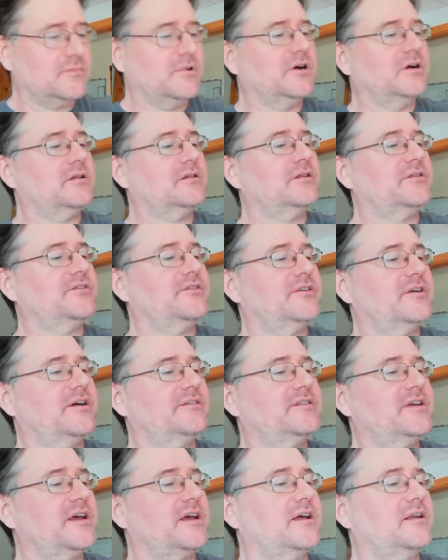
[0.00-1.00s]
well, let's
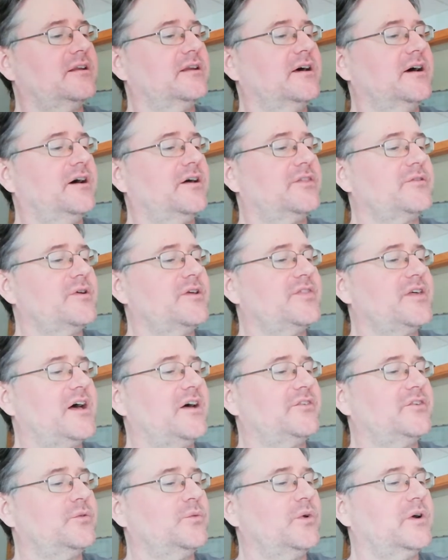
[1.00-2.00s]
see, I've taken
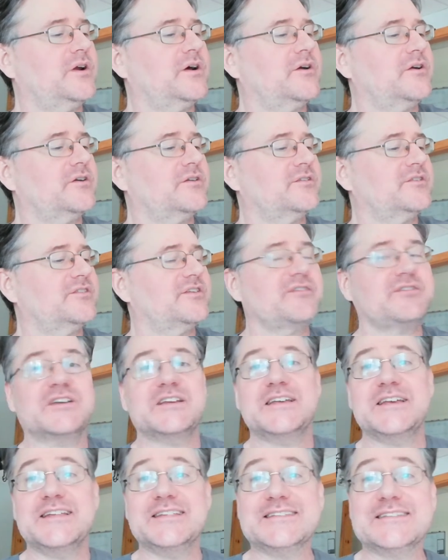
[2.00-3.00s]

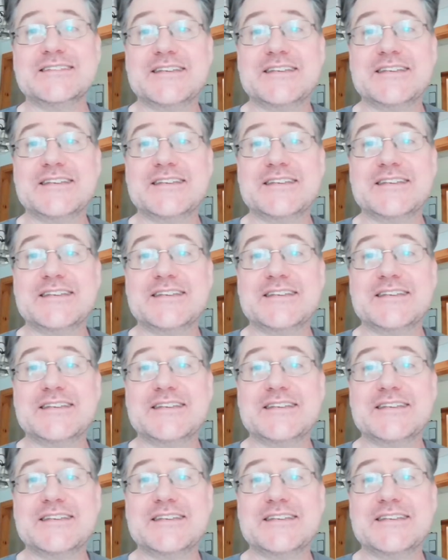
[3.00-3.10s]
3,117